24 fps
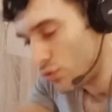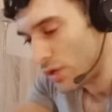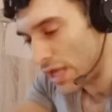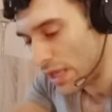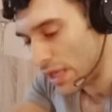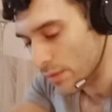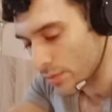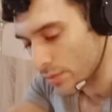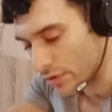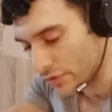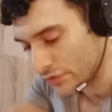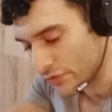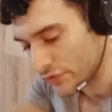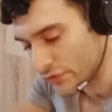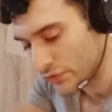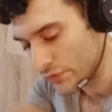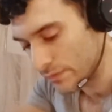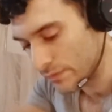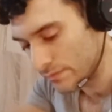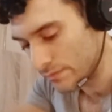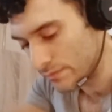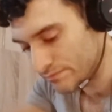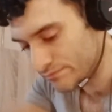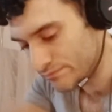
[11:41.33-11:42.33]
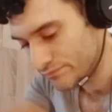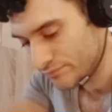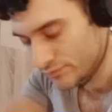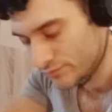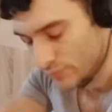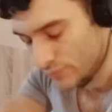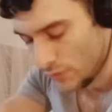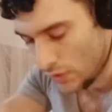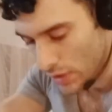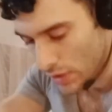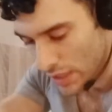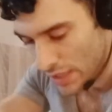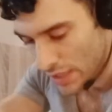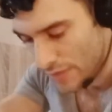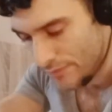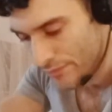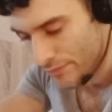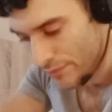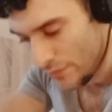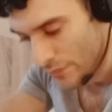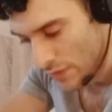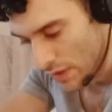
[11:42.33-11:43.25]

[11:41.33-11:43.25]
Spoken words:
neighbors, okay?